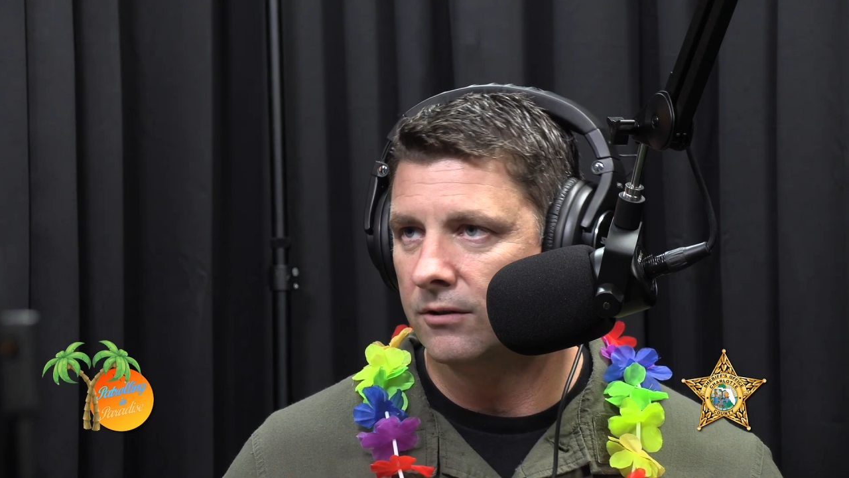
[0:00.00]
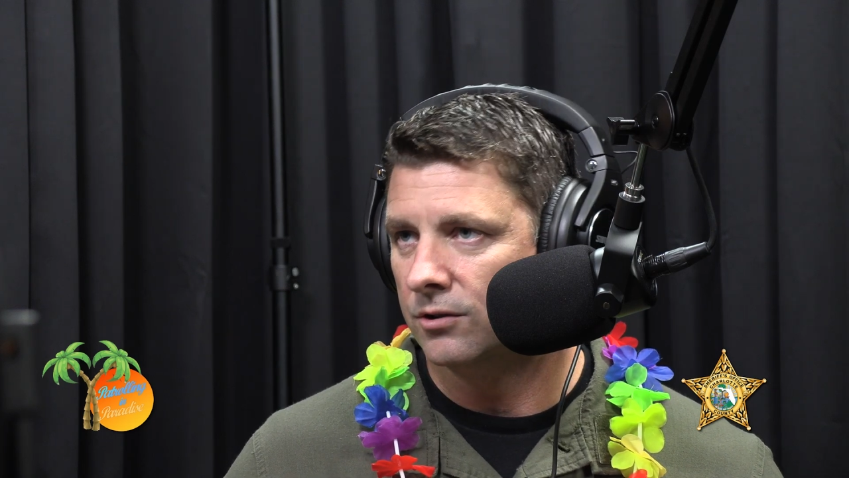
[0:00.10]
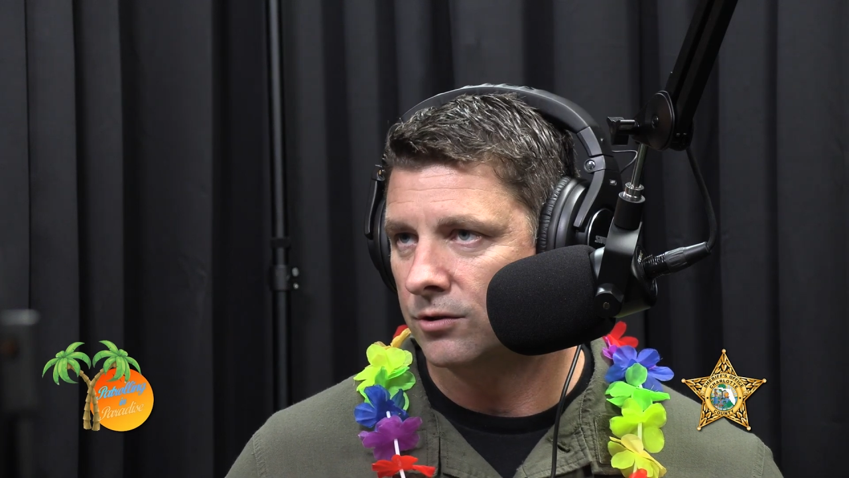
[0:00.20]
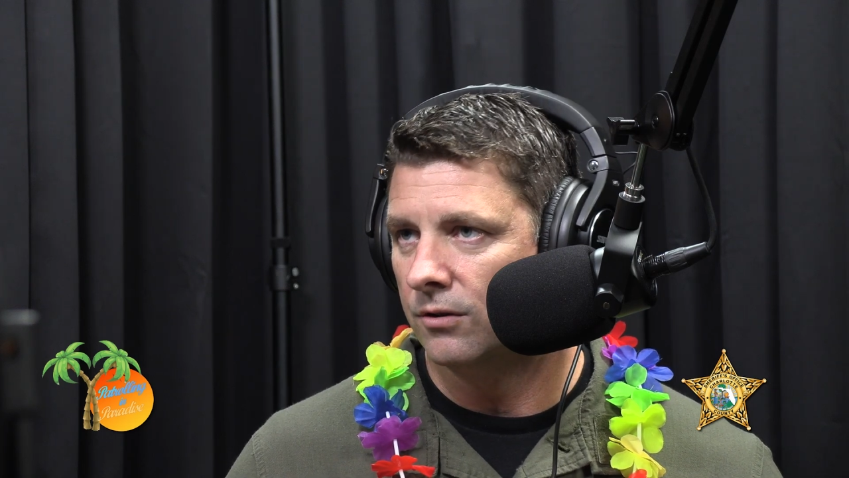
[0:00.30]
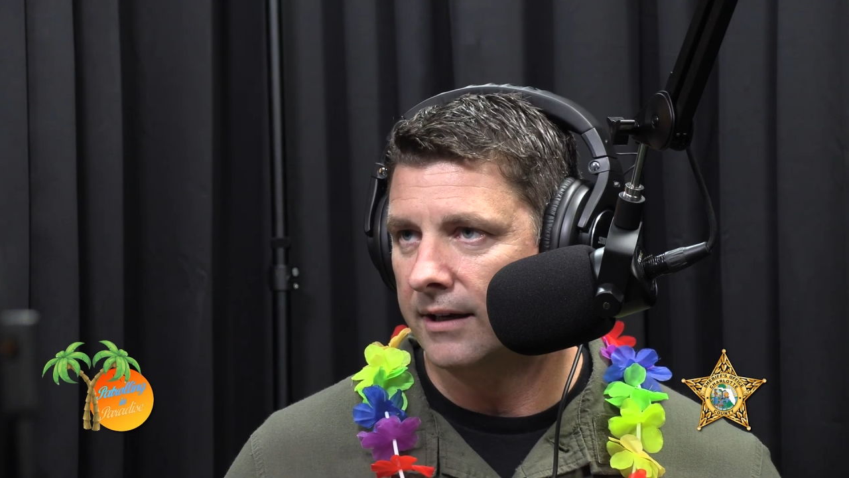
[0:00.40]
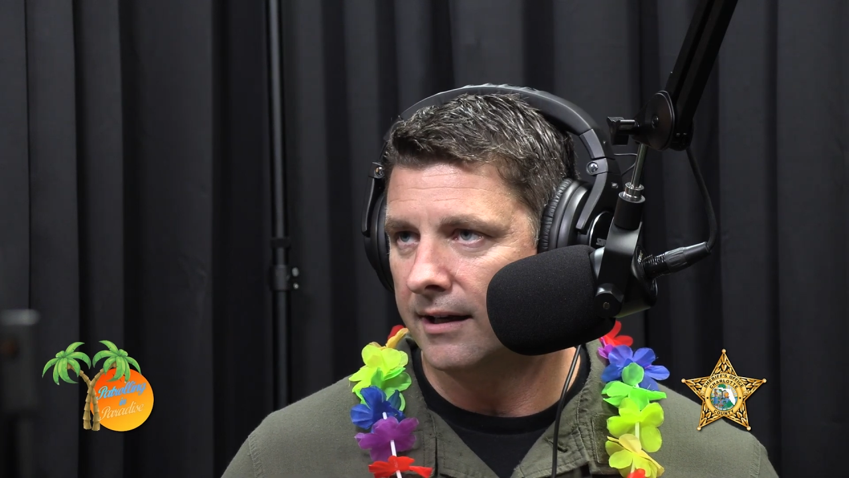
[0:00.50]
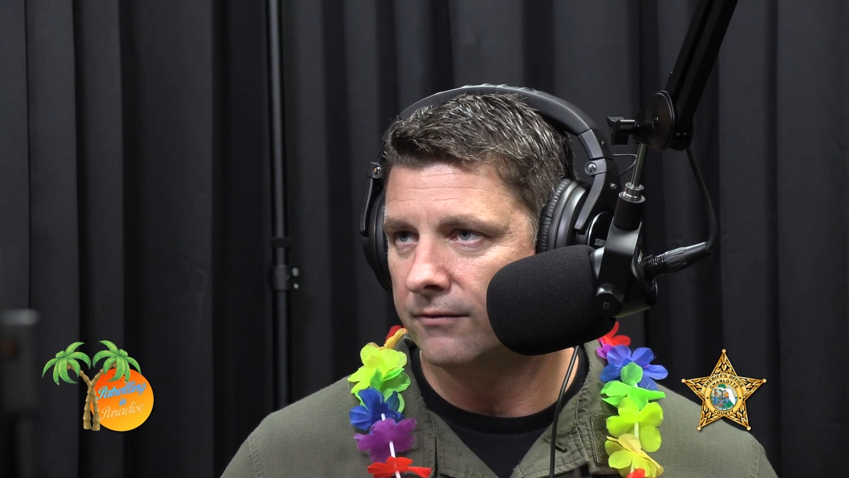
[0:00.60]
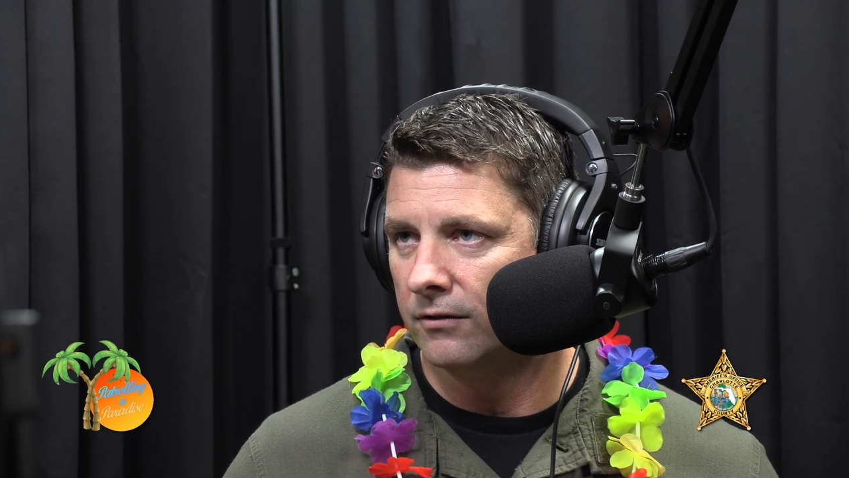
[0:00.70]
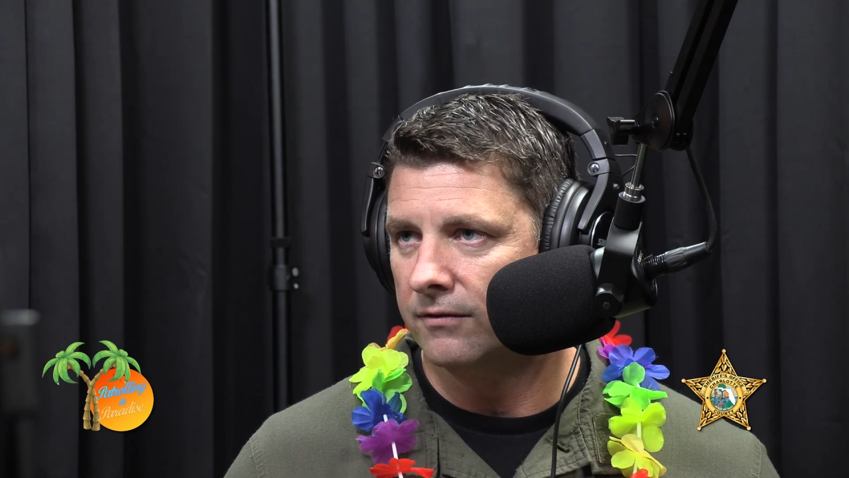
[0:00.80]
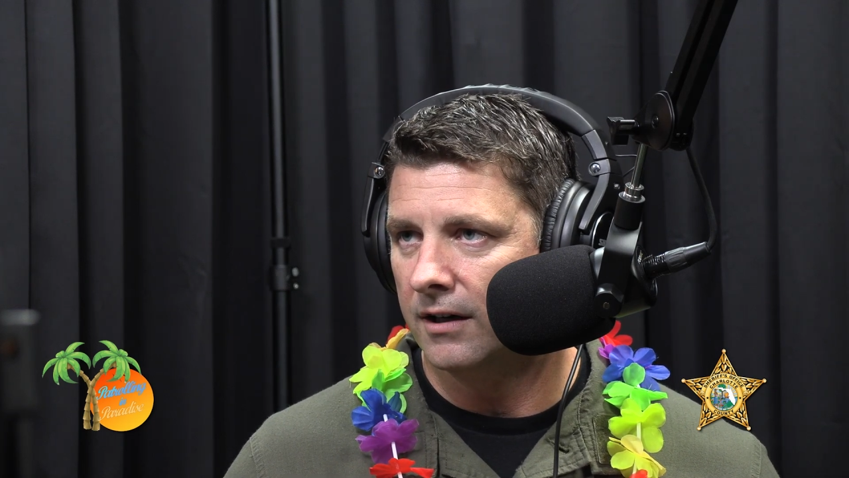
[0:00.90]
control and
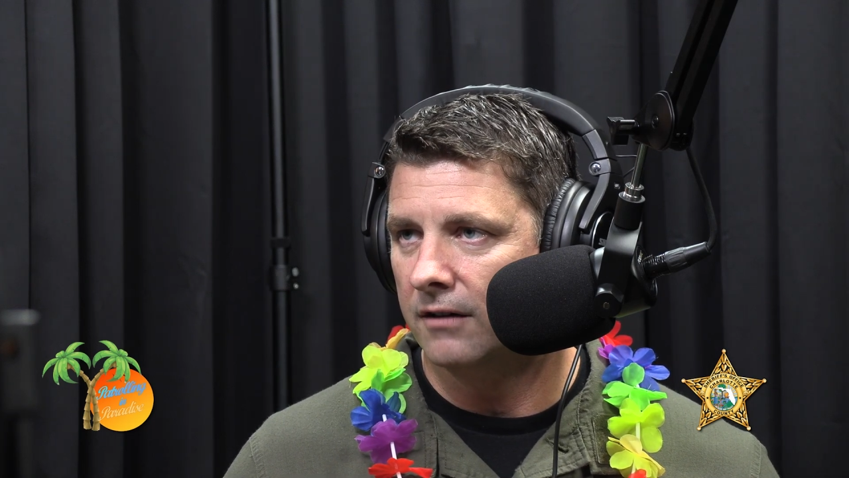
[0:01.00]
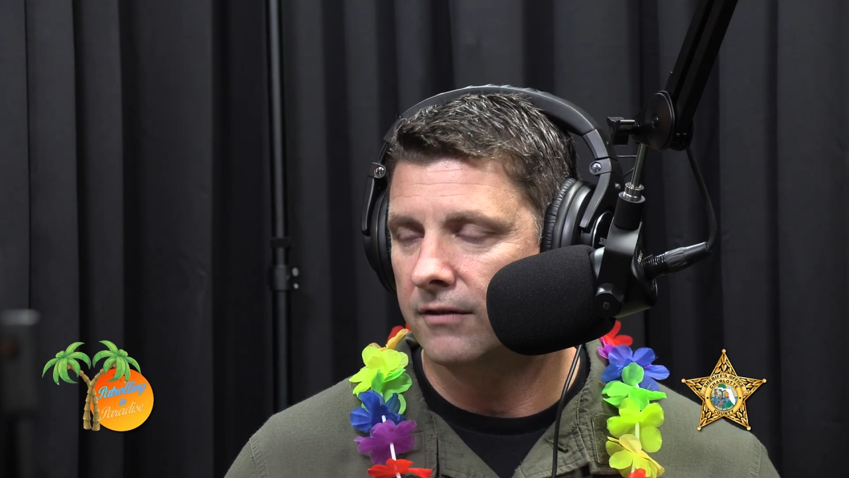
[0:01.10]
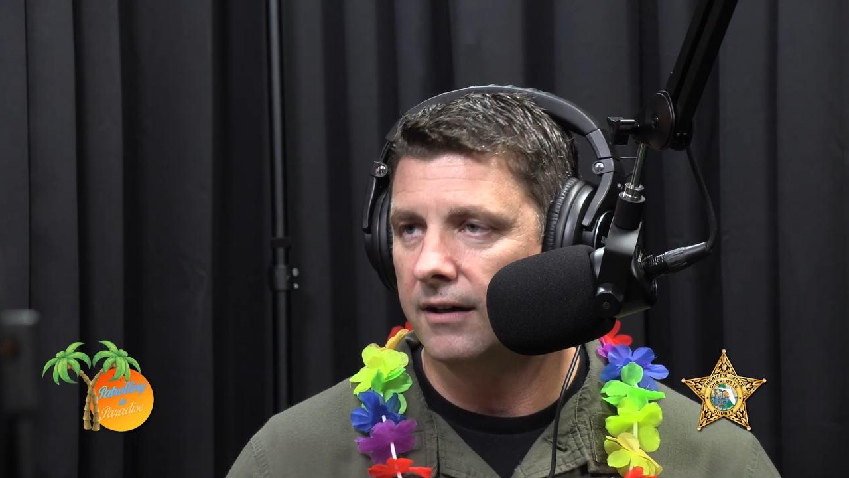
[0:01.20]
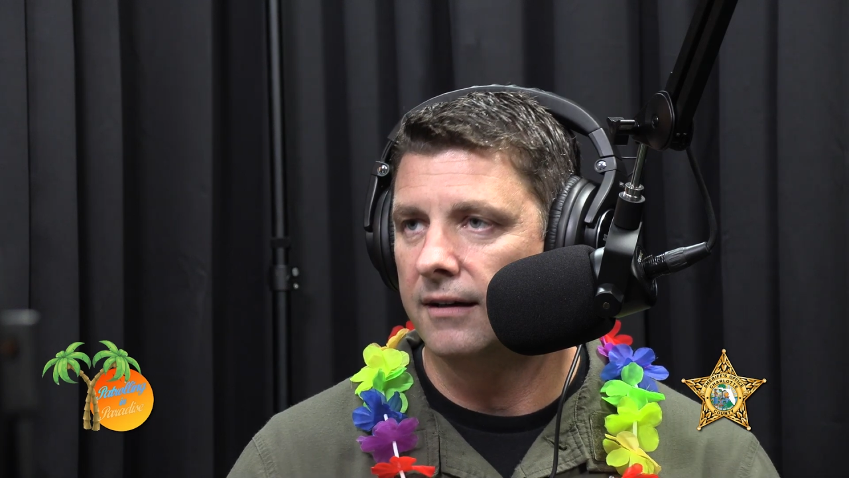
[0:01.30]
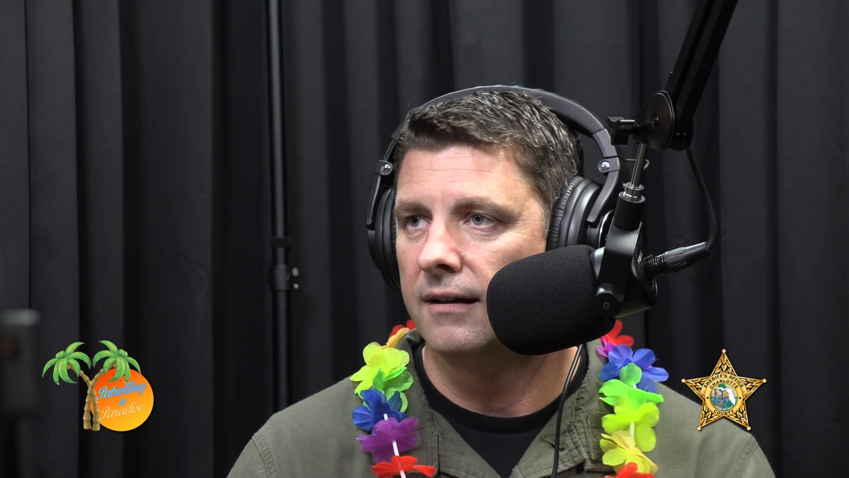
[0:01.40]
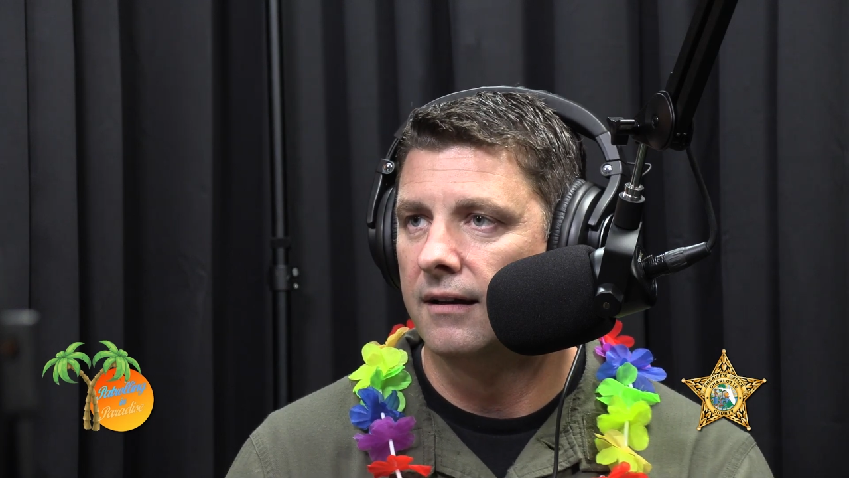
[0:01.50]
for firefighting.